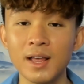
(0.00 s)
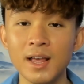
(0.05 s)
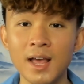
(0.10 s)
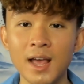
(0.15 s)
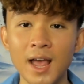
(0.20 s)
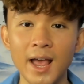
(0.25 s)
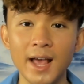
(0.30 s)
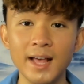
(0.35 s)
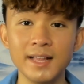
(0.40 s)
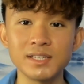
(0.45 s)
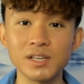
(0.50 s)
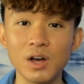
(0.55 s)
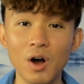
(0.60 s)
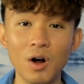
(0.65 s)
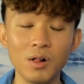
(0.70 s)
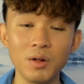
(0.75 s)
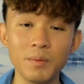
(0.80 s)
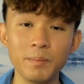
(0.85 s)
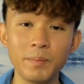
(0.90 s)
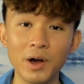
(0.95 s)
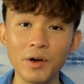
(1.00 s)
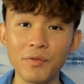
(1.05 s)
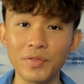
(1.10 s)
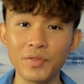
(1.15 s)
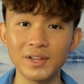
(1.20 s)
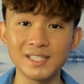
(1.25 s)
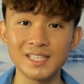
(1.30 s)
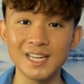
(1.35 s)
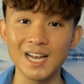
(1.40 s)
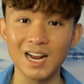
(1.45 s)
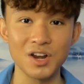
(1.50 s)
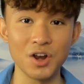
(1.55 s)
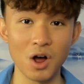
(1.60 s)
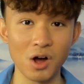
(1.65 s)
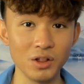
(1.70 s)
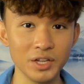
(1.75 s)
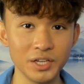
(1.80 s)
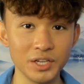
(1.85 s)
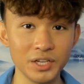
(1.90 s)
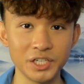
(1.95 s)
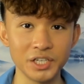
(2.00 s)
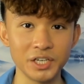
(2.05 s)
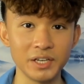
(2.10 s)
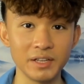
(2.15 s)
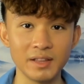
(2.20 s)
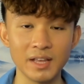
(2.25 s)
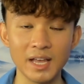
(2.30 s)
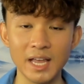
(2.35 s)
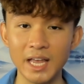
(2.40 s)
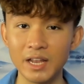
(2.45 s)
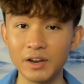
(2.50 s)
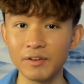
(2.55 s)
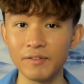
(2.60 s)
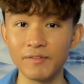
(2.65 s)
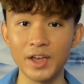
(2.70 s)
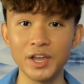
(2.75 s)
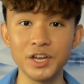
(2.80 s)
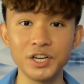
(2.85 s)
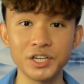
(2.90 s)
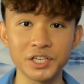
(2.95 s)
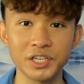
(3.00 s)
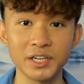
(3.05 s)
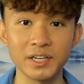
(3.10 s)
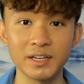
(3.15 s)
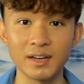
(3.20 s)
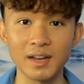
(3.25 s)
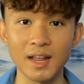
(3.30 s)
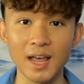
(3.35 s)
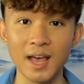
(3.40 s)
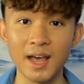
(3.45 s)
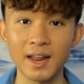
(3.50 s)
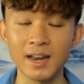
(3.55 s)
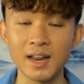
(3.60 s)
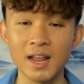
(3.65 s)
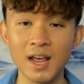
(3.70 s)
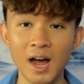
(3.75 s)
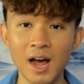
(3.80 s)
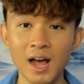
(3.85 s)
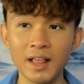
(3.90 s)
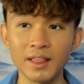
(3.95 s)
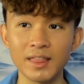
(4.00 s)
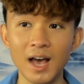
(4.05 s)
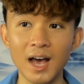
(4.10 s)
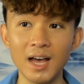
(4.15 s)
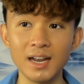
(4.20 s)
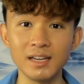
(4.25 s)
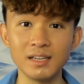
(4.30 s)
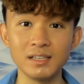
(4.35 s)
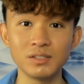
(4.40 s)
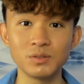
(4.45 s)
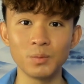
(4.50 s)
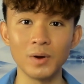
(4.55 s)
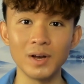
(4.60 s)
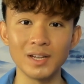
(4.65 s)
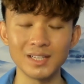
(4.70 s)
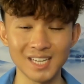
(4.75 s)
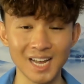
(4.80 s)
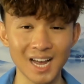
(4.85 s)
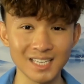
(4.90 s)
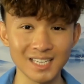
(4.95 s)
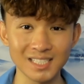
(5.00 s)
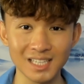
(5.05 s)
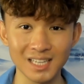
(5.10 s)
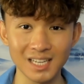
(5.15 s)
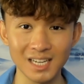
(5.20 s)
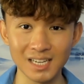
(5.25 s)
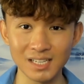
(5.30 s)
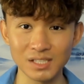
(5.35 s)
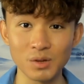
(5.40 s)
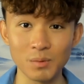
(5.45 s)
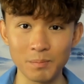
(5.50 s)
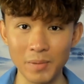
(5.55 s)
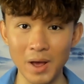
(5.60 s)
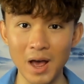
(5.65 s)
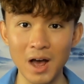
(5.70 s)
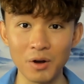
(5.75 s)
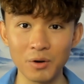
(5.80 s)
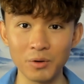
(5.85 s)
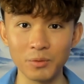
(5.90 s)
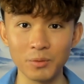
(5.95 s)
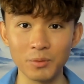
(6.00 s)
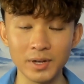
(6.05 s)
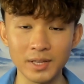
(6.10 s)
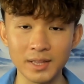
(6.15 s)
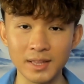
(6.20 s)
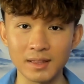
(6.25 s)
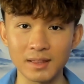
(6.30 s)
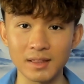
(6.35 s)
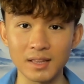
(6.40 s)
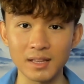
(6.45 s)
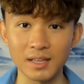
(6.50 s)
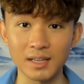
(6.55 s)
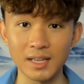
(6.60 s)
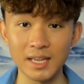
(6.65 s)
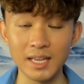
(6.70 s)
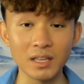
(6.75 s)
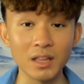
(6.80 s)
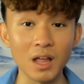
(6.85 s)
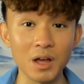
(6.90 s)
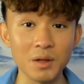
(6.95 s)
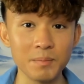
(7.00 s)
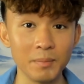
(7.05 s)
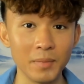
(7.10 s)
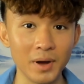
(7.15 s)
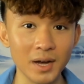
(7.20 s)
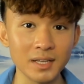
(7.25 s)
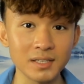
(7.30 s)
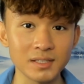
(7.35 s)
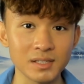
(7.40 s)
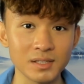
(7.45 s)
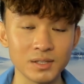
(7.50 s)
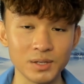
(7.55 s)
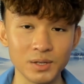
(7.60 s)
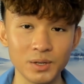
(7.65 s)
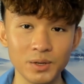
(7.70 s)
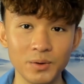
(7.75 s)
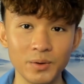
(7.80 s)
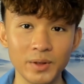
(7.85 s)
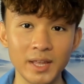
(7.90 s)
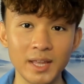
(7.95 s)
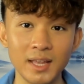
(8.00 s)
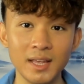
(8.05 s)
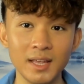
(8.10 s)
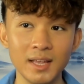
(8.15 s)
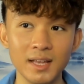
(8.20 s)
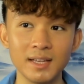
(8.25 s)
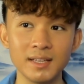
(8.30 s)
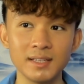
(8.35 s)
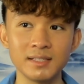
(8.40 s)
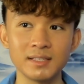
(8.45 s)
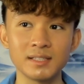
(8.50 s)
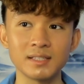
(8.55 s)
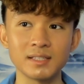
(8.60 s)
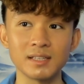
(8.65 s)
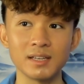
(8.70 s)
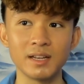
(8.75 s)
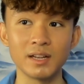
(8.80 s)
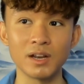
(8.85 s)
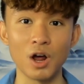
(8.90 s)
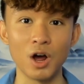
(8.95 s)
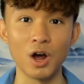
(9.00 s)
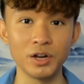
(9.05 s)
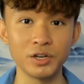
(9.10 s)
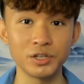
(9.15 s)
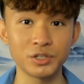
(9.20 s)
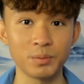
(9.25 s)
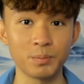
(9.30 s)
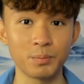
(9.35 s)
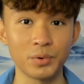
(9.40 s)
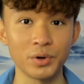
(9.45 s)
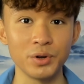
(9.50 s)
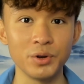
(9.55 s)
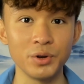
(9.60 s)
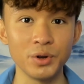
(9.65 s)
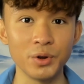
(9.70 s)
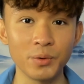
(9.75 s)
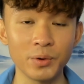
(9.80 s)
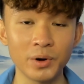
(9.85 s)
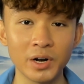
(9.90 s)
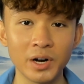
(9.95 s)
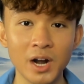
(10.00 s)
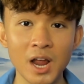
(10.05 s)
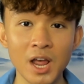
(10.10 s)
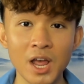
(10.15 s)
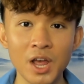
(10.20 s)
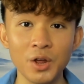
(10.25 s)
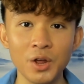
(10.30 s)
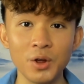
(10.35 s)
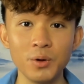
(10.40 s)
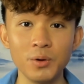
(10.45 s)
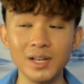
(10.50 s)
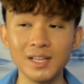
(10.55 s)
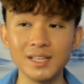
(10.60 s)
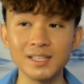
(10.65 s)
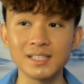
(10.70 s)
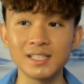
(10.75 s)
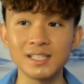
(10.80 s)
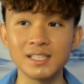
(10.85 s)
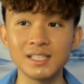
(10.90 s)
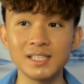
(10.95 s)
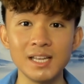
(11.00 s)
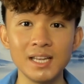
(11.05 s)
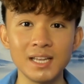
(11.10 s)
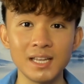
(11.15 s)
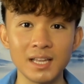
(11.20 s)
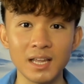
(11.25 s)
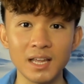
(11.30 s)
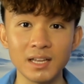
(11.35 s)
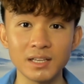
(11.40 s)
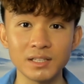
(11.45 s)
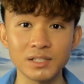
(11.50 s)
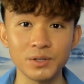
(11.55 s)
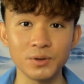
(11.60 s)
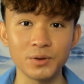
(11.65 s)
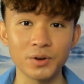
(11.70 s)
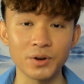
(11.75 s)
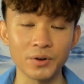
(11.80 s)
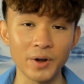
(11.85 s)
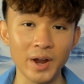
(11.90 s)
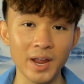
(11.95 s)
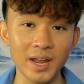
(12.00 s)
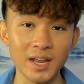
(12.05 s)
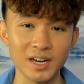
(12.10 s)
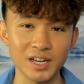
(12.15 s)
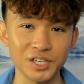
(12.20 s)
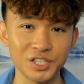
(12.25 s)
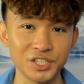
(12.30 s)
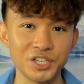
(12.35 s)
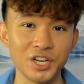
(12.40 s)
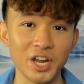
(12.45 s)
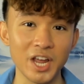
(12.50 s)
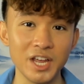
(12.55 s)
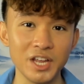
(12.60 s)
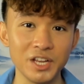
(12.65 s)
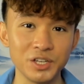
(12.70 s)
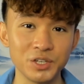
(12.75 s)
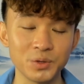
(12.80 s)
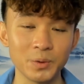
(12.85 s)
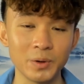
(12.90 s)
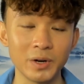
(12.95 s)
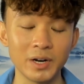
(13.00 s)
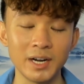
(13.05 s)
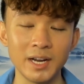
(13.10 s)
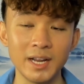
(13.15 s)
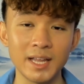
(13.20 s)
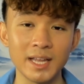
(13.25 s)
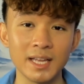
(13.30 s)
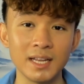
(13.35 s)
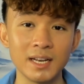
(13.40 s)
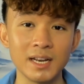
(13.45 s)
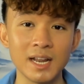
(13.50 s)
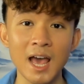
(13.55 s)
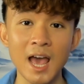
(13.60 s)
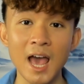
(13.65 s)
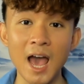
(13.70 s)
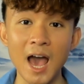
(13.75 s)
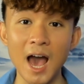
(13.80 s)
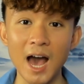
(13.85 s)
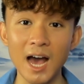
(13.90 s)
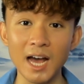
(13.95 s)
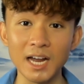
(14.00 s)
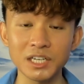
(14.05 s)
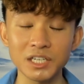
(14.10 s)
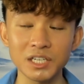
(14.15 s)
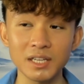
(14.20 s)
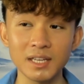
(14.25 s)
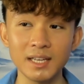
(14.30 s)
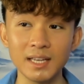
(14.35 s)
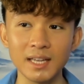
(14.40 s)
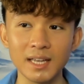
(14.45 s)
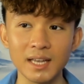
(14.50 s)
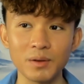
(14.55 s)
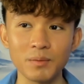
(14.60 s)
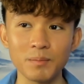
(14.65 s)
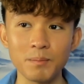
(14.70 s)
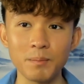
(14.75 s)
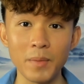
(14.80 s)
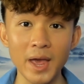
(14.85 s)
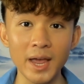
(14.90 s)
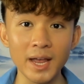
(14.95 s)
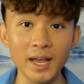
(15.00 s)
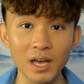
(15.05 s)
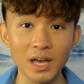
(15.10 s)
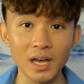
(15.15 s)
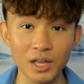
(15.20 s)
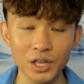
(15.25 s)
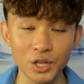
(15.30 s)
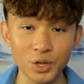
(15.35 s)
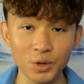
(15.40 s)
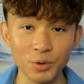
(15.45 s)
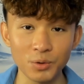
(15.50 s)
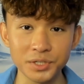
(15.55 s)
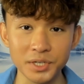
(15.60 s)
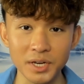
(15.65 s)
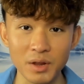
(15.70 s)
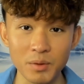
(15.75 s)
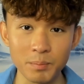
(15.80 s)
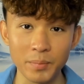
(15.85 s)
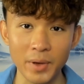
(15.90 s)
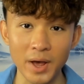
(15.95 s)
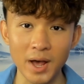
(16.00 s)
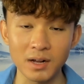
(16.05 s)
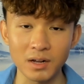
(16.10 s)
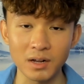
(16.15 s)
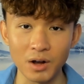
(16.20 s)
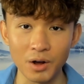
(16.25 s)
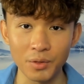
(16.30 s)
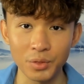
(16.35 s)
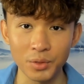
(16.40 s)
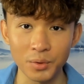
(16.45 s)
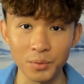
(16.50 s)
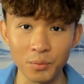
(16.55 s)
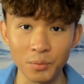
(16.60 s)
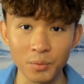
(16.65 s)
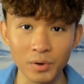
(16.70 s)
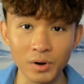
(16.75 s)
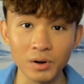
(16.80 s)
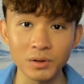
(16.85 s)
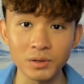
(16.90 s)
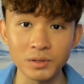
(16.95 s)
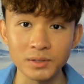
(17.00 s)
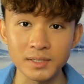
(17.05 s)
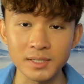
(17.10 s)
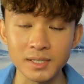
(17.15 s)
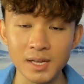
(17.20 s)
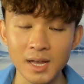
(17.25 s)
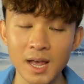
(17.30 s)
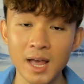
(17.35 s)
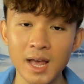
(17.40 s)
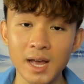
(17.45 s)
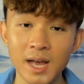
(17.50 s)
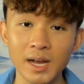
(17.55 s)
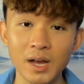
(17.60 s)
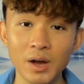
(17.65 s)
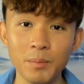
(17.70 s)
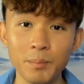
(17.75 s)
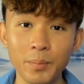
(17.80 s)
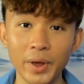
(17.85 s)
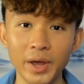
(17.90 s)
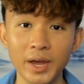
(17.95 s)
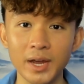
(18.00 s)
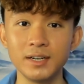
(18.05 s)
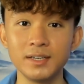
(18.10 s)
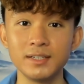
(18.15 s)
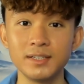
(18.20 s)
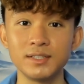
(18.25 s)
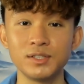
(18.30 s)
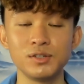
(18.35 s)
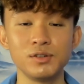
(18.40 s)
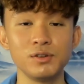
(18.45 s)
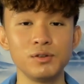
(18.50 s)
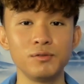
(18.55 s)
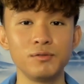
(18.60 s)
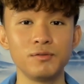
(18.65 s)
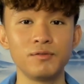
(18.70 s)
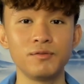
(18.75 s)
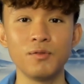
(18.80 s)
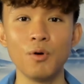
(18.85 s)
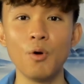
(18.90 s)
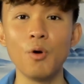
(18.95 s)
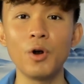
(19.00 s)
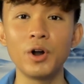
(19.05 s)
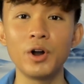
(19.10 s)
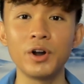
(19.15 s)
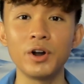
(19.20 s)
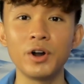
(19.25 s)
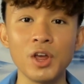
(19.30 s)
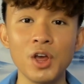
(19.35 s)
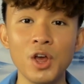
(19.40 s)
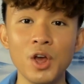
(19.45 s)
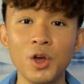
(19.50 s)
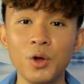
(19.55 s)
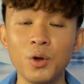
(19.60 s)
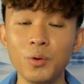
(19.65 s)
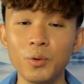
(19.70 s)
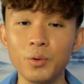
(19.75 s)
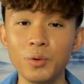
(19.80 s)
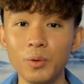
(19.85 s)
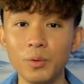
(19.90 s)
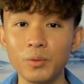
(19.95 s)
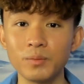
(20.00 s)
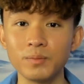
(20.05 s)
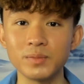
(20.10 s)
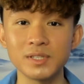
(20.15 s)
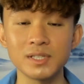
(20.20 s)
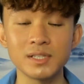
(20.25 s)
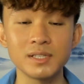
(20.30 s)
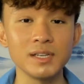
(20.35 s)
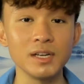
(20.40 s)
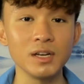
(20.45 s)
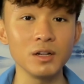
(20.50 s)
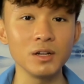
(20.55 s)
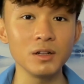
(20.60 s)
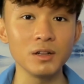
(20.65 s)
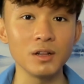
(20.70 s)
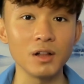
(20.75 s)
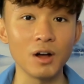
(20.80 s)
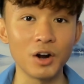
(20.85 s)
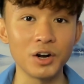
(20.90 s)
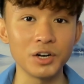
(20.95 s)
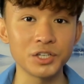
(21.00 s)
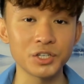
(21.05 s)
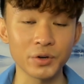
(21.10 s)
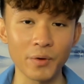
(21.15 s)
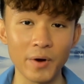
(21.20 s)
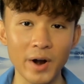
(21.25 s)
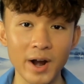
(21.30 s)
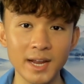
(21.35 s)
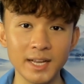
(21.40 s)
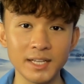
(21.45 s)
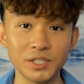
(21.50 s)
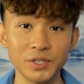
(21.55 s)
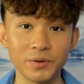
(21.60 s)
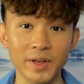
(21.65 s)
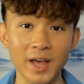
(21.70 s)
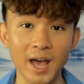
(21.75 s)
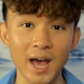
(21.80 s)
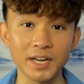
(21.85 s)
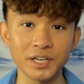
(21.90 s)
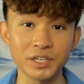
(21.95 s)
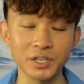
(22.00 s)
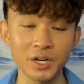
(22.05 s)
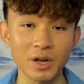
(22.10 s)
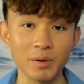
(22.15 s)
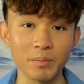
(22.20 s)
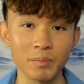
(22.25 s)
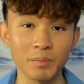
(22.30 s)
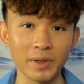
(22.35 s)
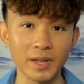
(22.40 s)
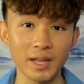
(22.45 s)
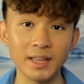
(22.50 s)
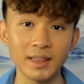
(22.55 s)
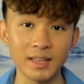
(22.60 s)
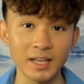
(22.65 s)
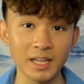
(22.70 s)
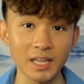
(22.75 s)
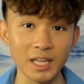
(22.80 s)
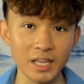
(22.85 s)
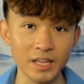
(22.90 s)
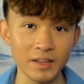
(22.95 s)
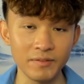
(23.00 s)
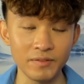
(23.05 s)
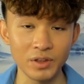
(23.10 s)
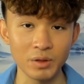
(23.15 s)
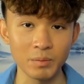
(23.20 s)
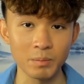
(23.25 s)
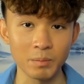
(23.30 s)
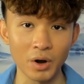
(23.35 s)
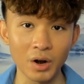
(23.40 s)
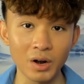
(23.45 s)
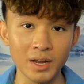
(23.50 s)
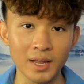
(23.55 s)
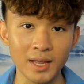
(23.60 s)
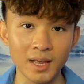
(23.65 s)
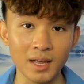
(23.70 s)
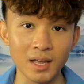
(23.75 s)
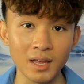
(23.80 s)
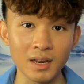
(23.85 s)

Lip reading: It's all about the technology, the innovation, and that is what Tesla is about with Elon Musk too. He is an entrepreneur who is seeking to create a change where he can actually make a huge impact on the world, compared to Ford, who still are trying to catch up in the EV market.